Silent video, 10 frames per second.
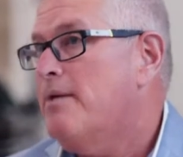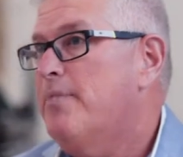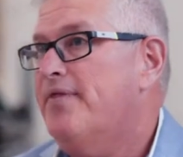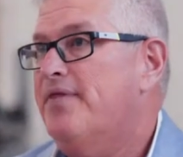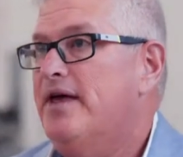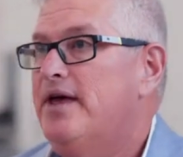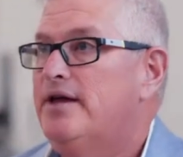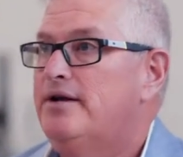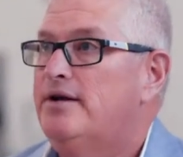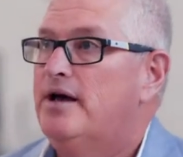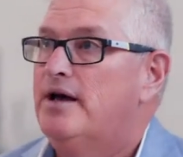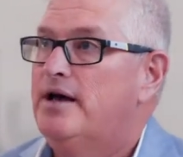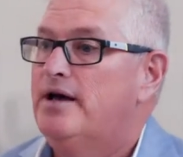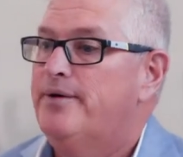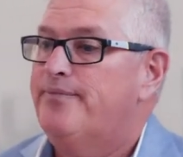But then
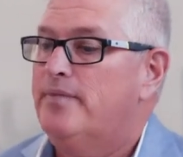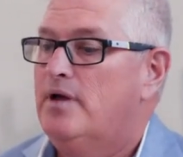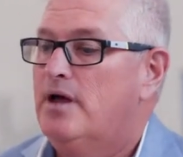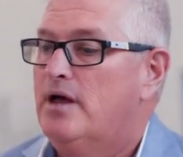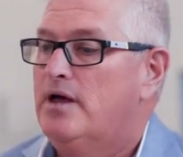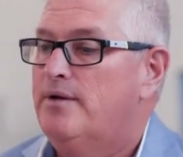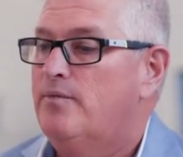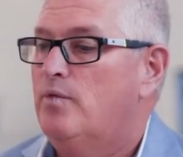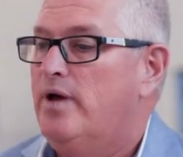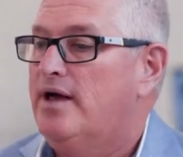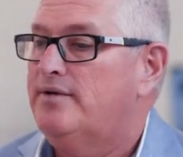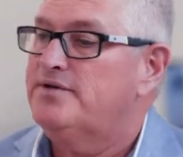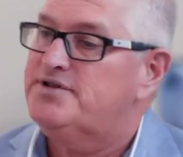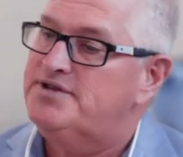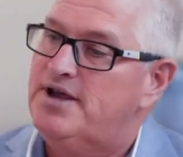we had
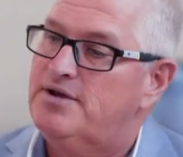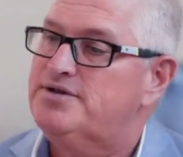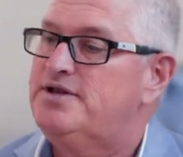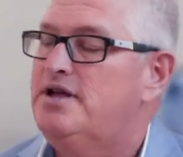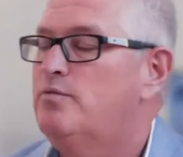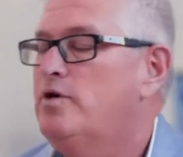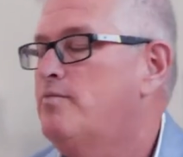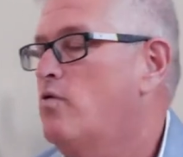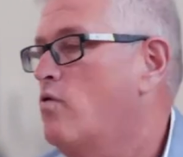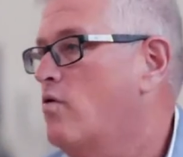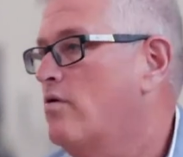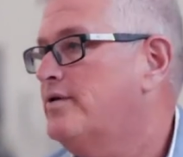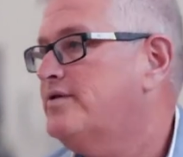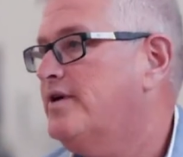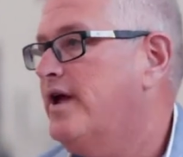the sales team report
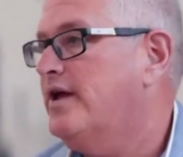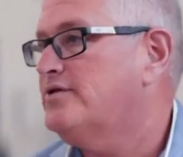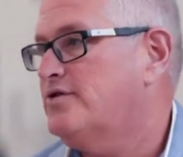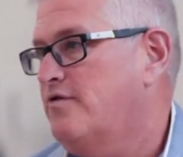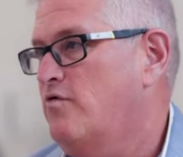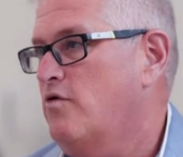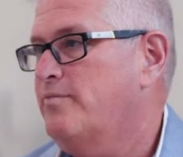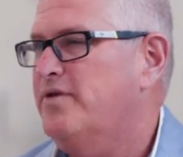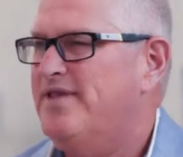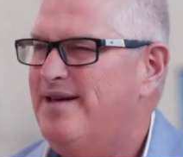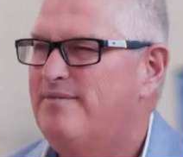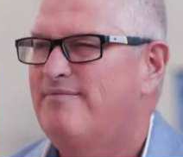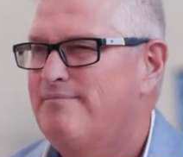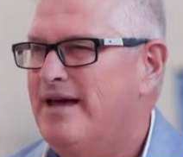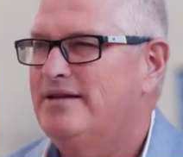and so forth, but they
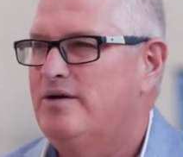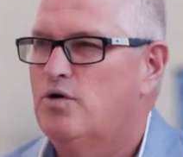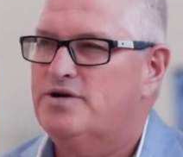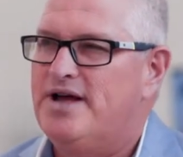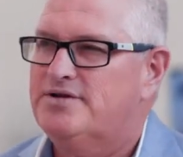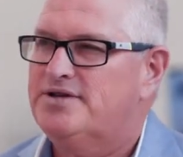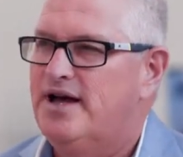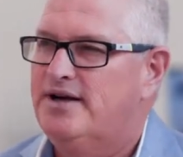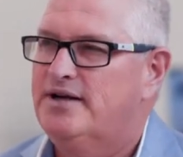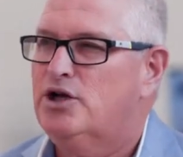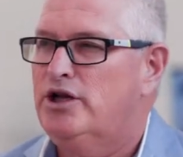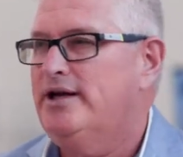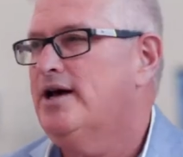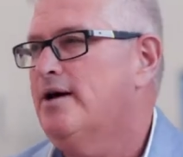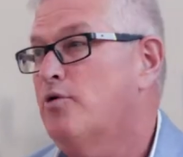mainly worked outside in
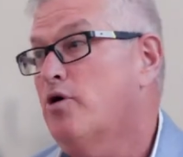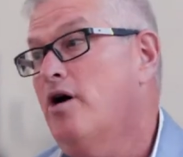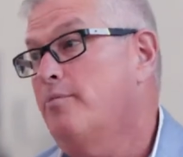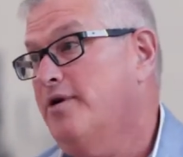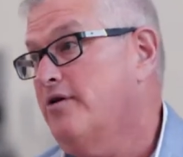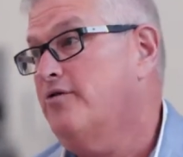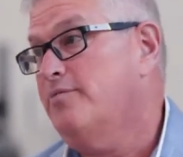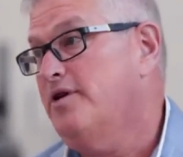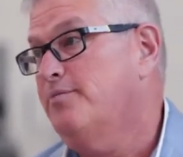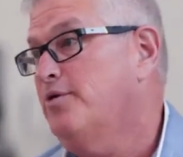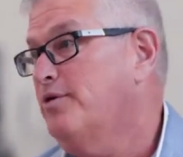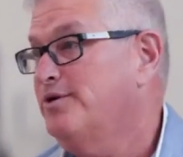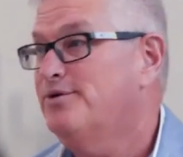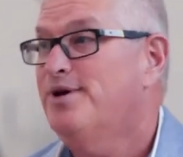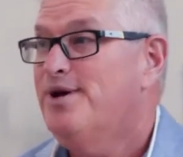cleanup or helping other people
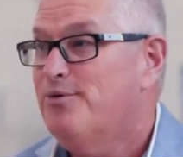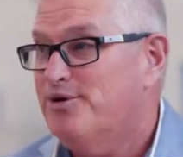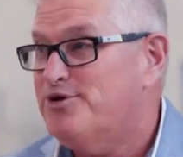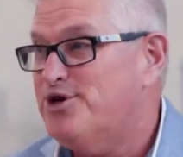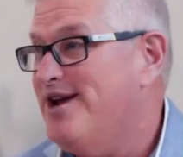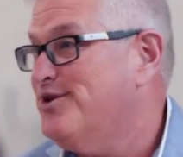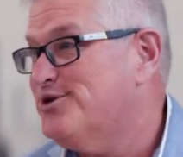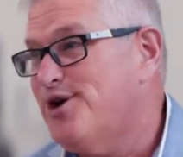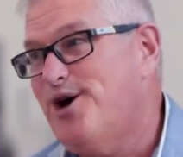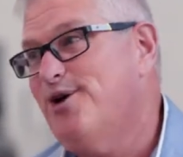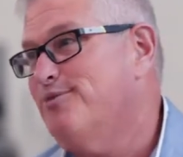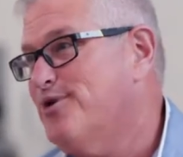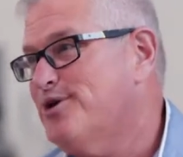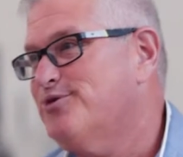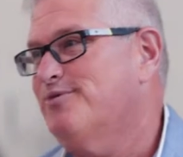with chainsaw and
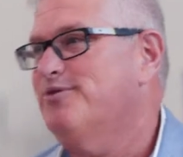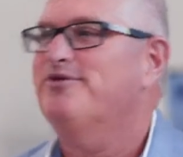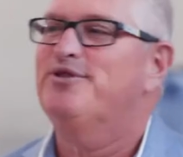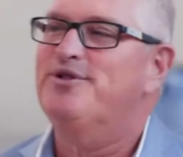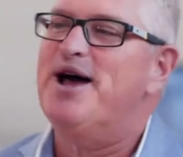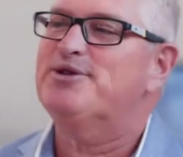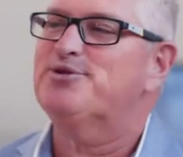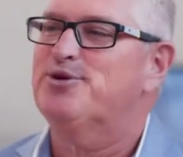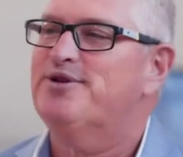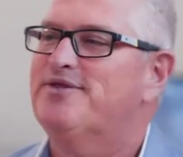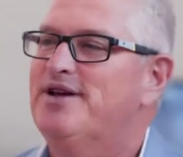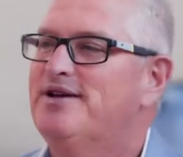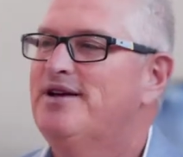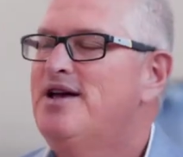brush removal and that sort of thing.